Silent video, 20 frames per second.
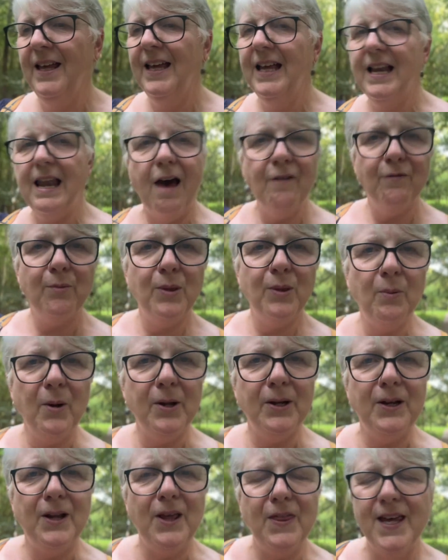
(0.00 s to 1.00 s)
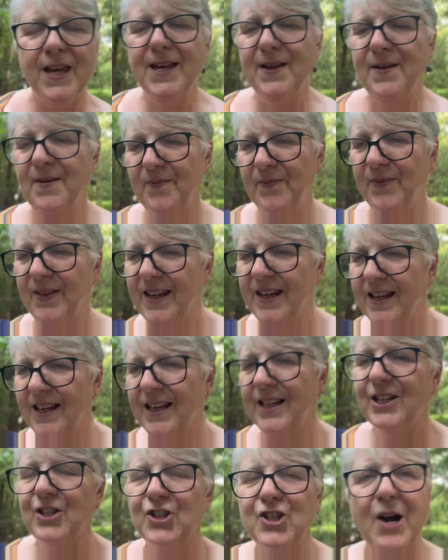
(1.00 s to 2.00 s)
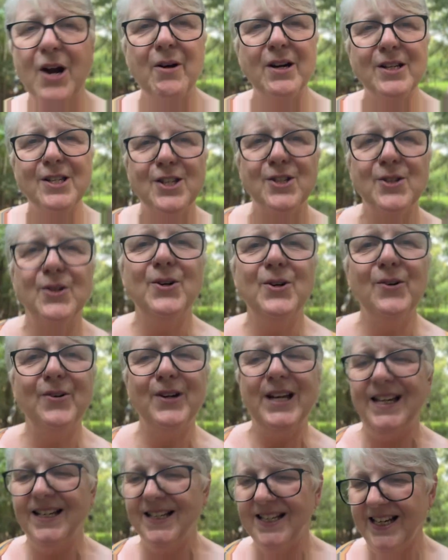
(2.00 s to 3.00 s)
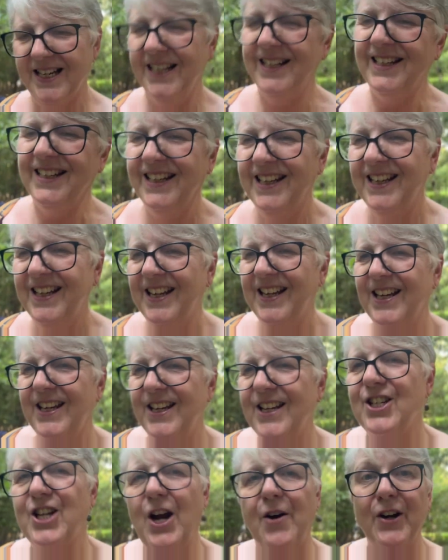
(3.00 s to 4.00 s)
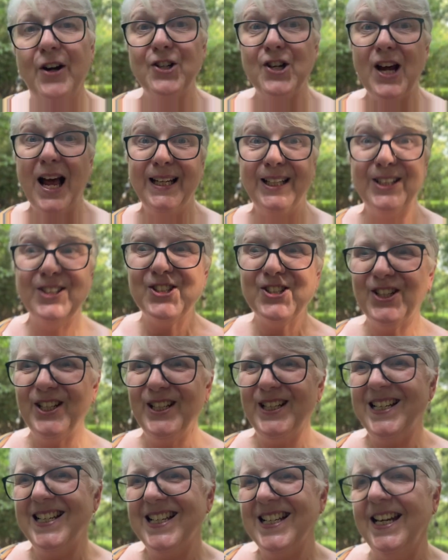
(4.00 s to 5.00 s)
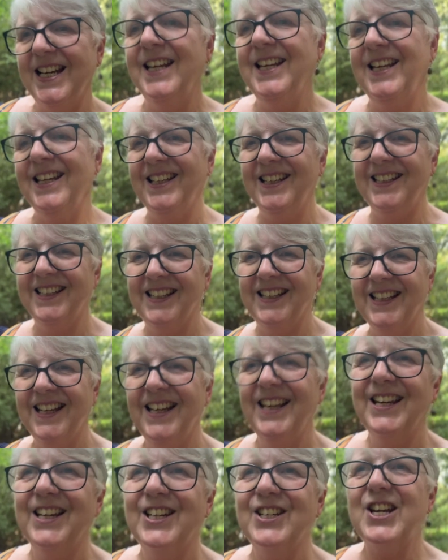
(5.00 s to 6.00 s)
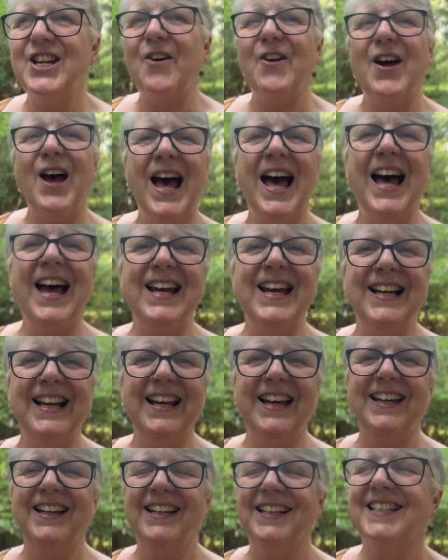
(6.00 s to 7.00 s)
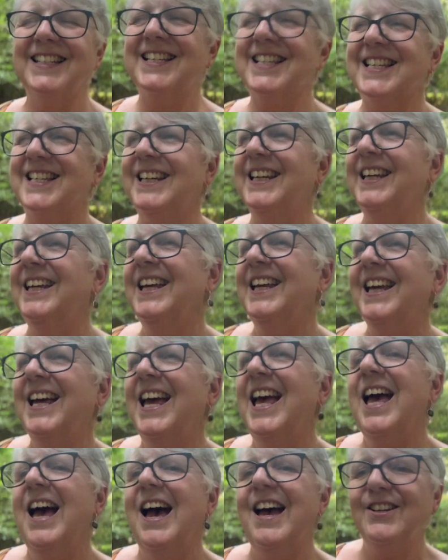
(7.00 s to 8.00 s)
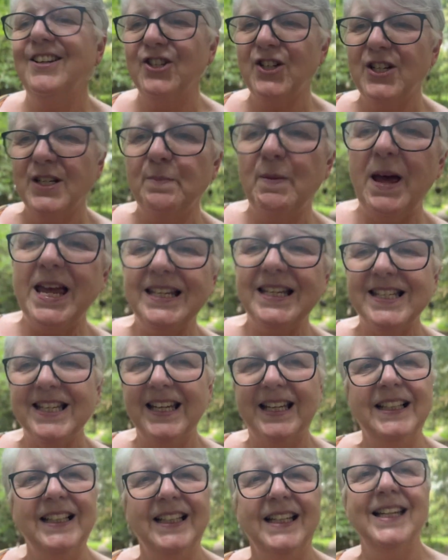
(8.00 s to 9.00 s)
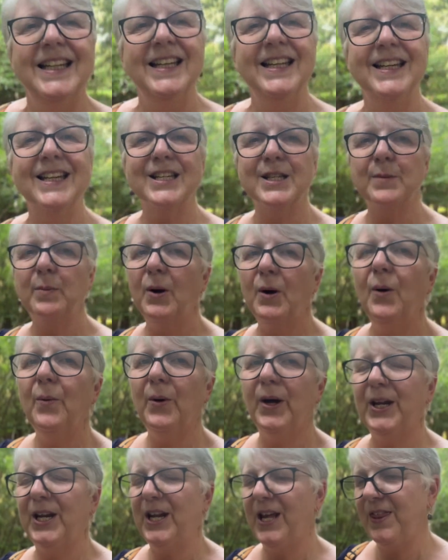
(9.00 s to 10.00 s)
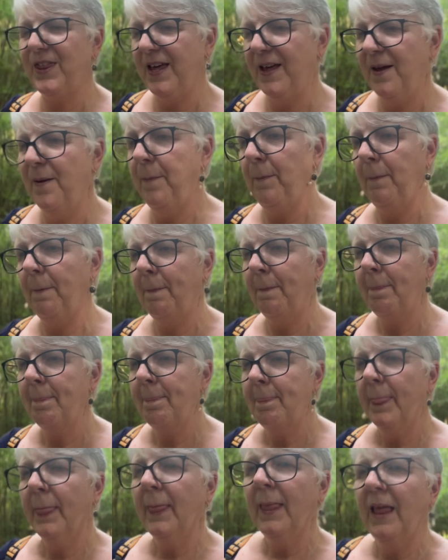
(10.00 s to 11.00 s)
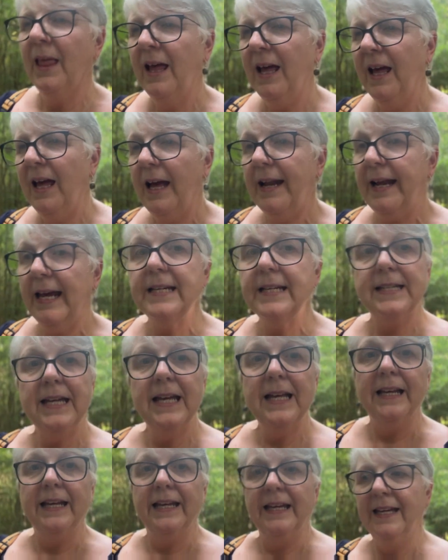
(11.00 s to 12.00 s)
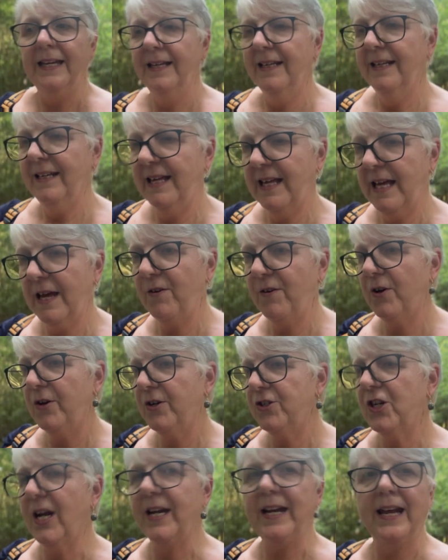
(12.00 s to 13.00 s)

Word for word: laugh with one another, share our stories, share our challenges, share our highlights, and just basically support one another. And ideally, if you're a Gen